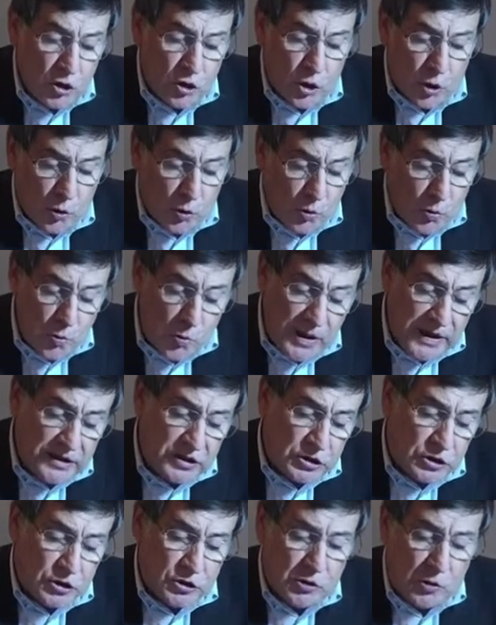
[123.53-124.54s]
to
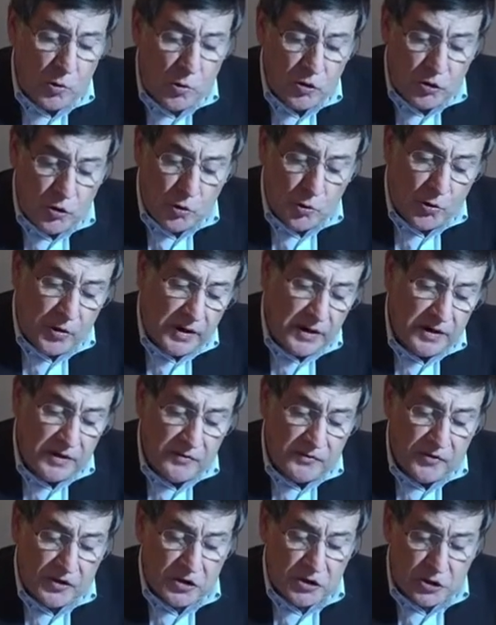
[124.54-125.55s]
which, during
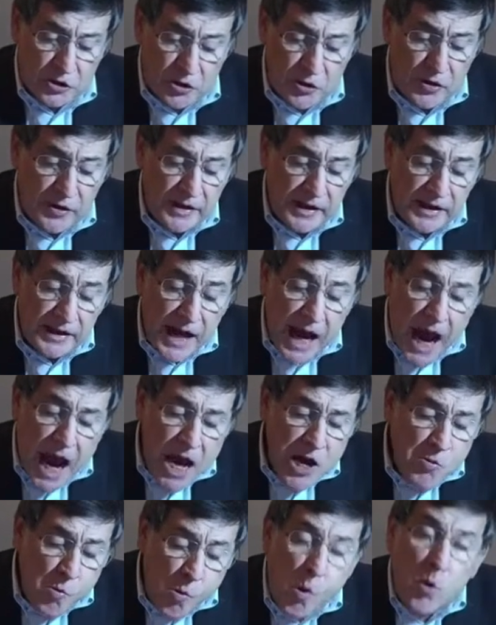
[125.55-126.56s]
the journey,
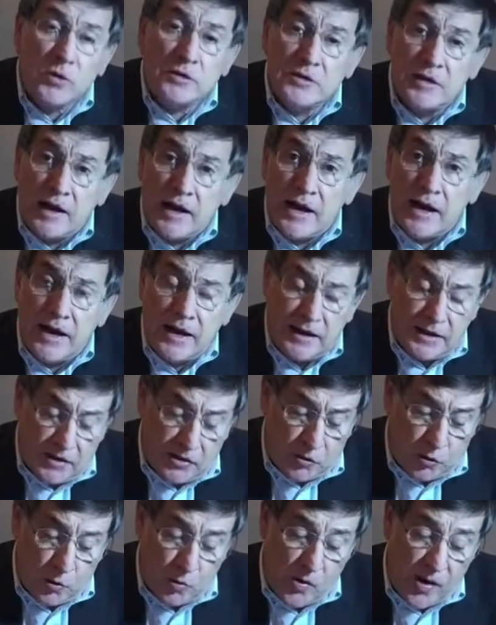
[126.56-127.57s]
I would
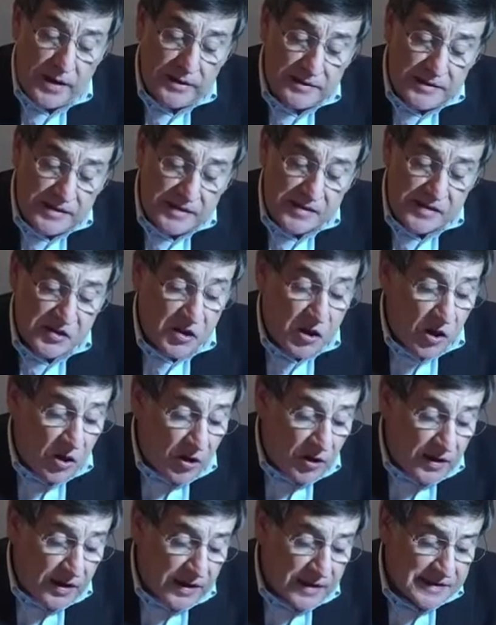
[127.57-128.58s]
like to add
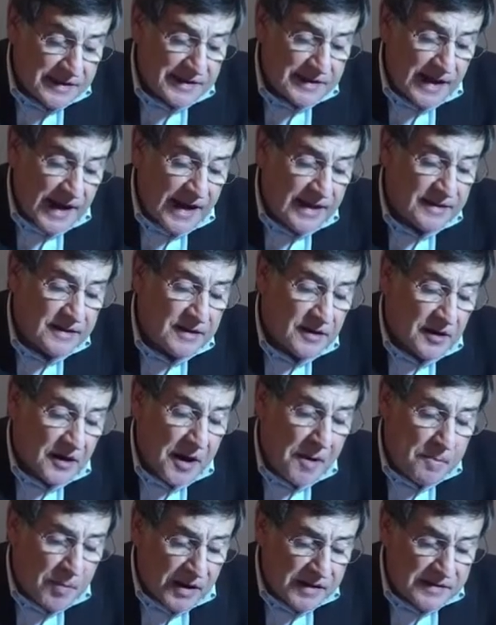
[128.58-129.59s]
scholars and
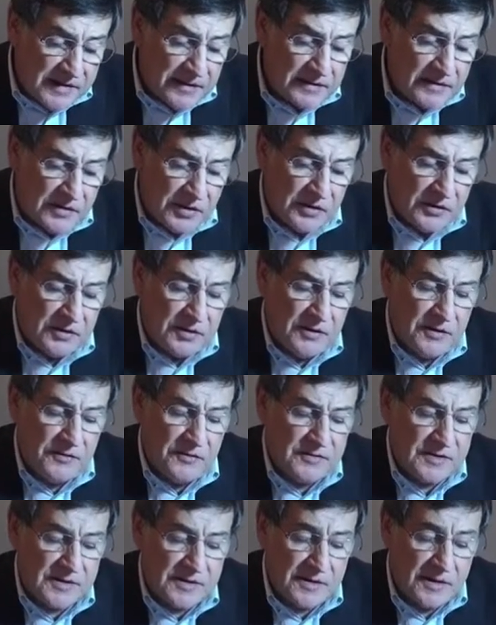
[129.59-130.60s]

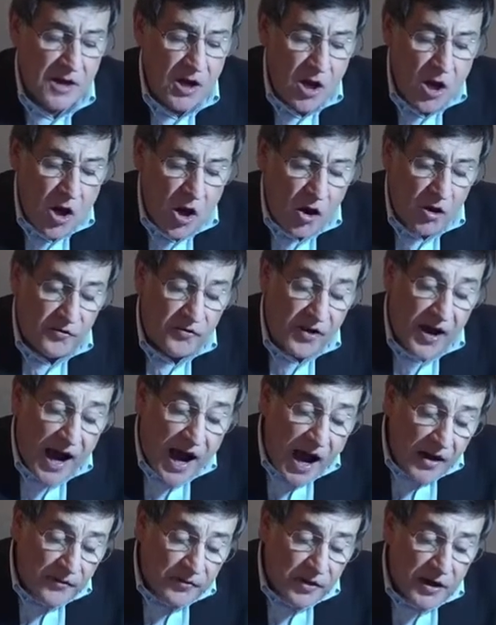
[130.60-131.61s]
representatives of
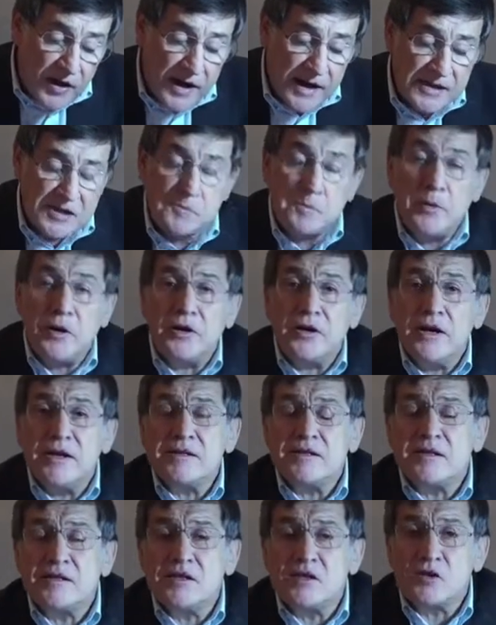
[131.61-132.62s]
other
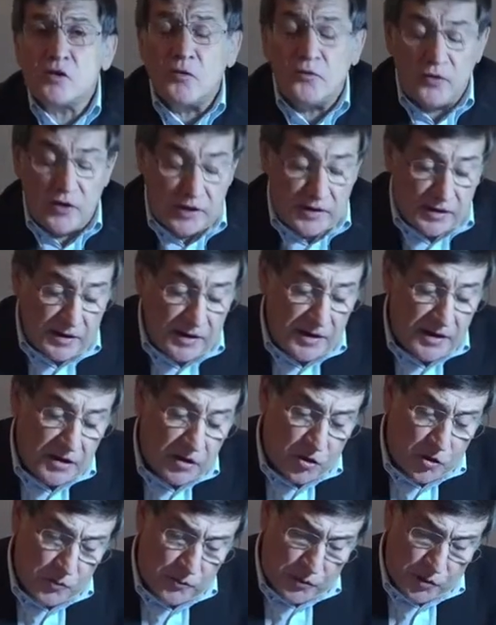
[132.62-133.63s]
experiences of
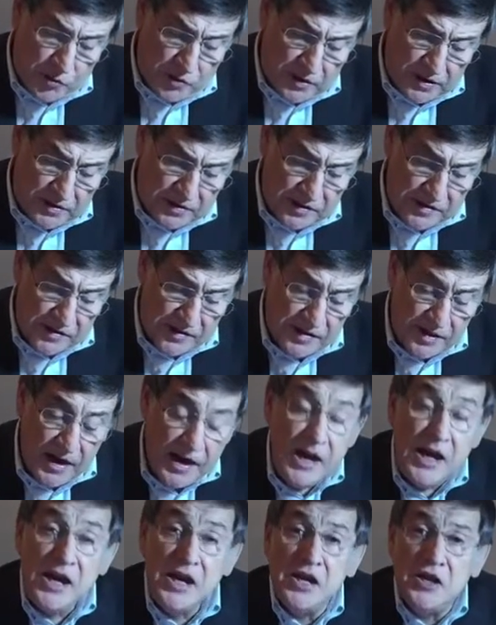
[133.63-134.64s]
Italian communities
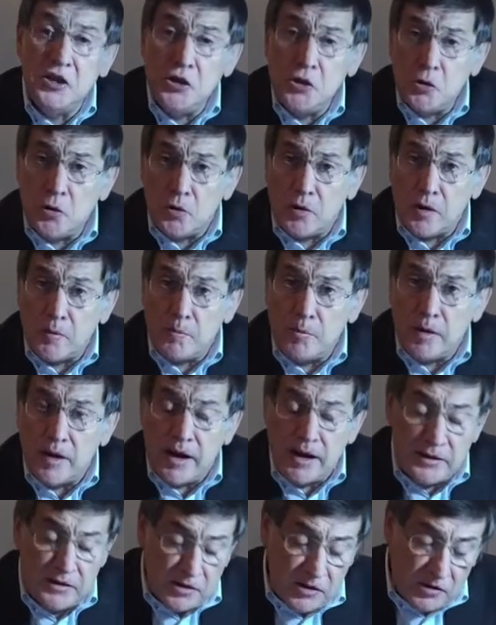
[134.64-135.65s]
in Europe
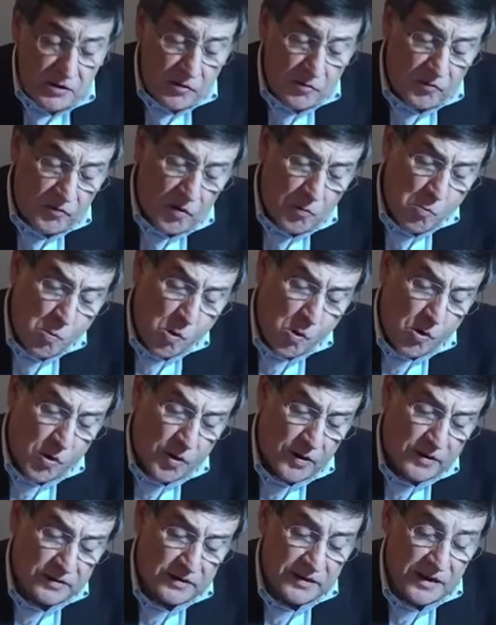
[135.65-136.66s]
and in the
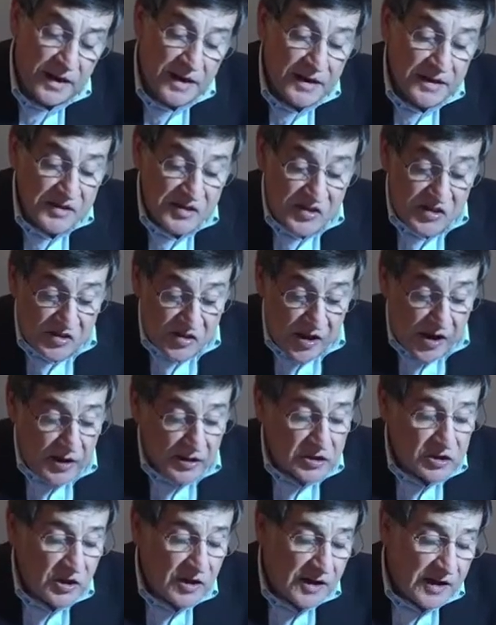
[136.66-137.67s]
world,
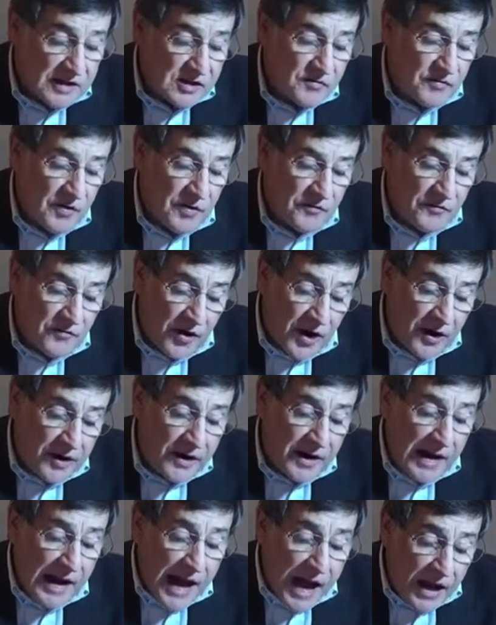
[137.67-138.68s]
such as the
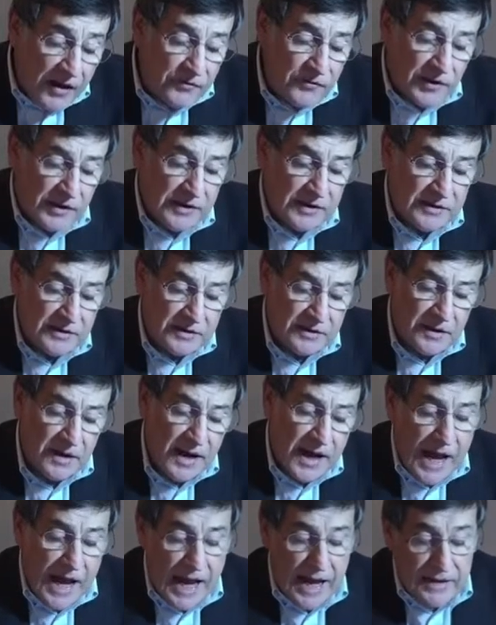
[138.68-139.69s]
very lively
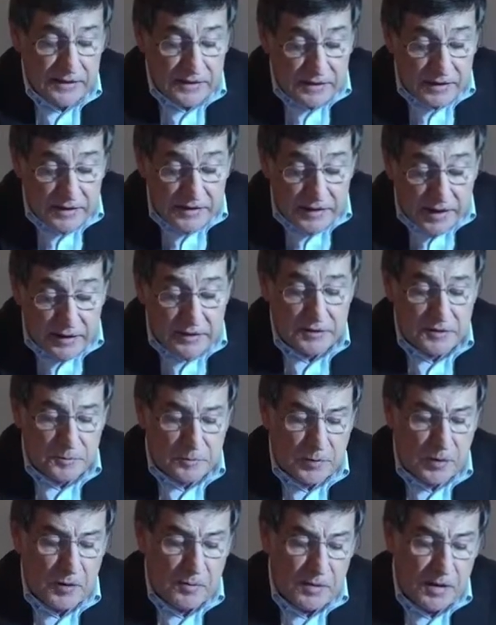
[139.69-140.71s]
and yet
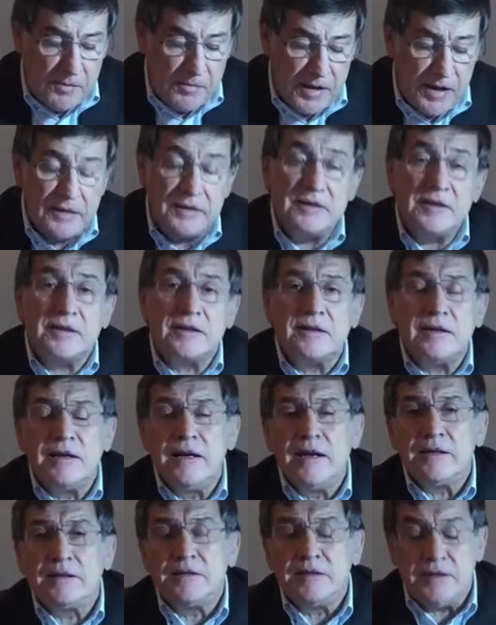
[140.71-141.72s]
problematic
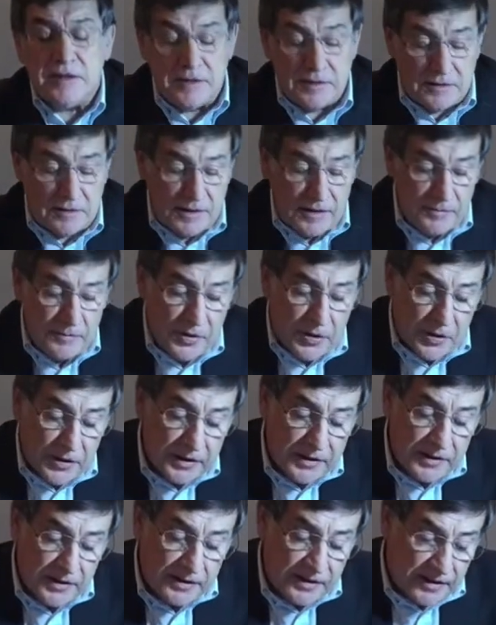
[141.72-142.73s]
Latin
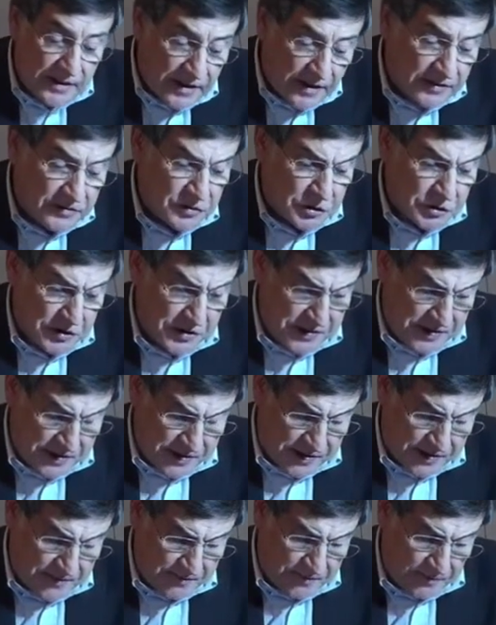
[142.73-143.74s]
American
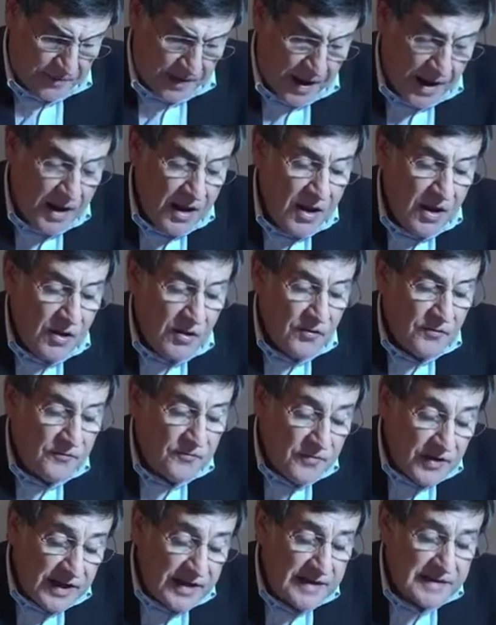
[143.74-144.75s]
countries.
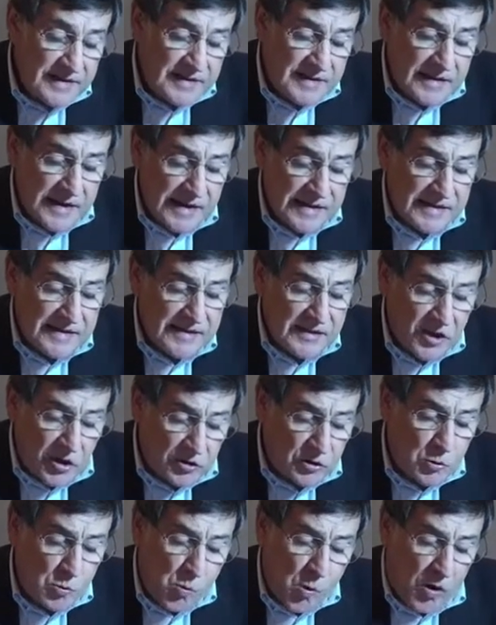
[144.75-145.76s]
This does
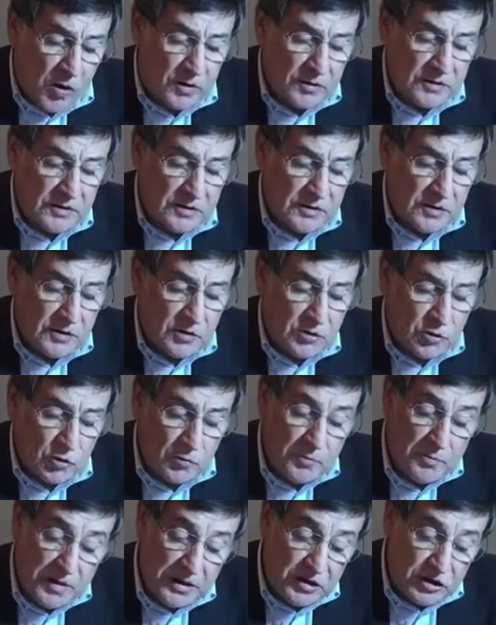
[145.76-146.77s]
not want
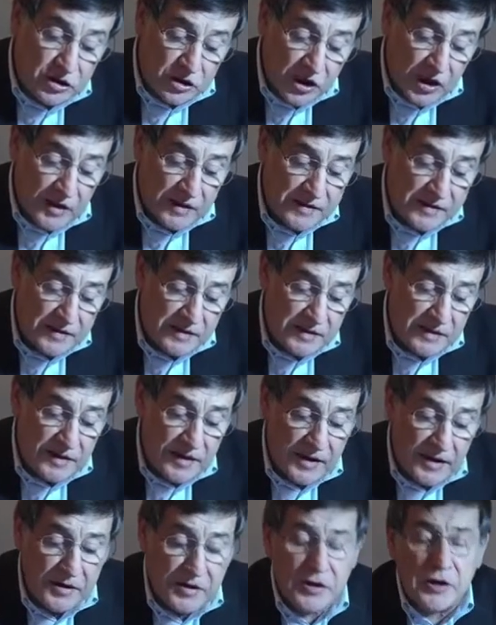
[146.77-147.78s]
to be just
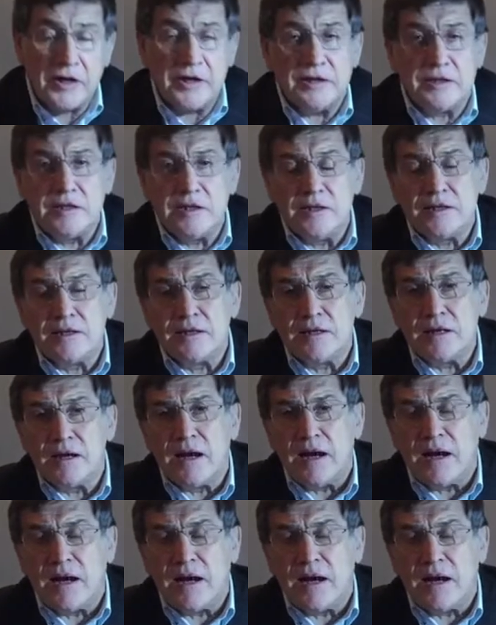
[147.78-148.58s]
a greeting